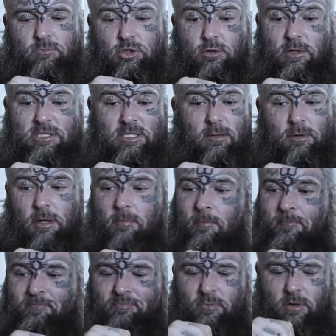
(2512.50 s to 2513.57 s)
doing something,
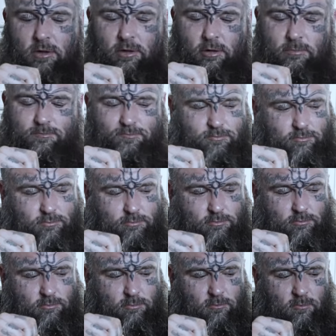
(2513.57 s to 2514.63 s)
you know,
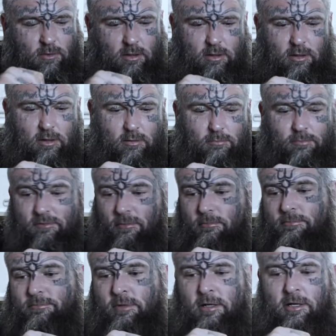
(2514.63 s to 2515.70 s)
if
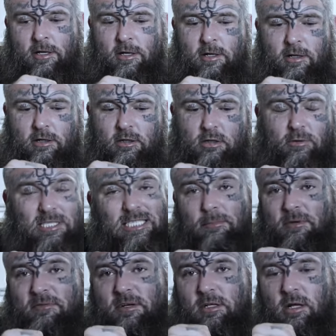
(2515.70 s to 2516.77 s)
I'm doing
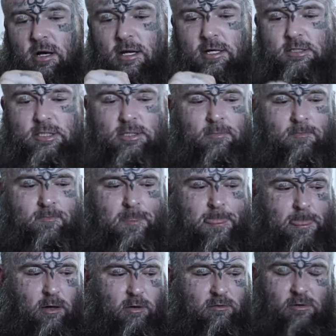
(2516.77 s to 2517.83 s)
something for clients,
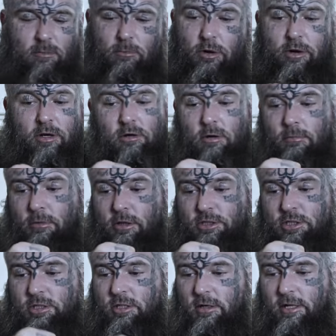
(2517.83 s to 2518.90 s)
or if I'm working on
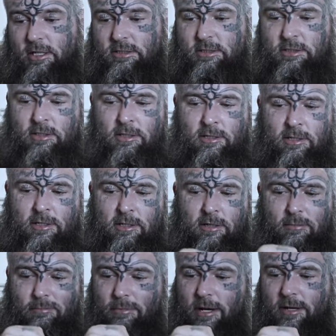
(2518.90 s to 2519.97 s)
merchandise,
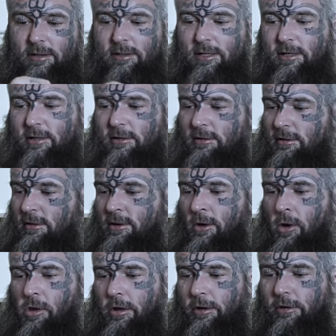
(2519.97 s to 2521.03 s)
mailing,
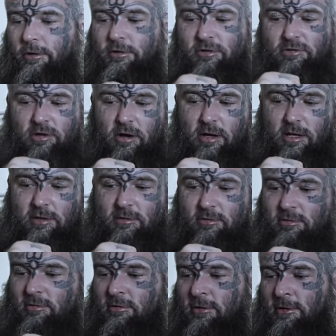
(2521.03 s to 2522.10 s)
you know,
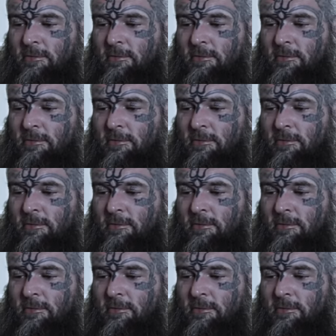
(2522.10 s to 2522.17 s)
designs,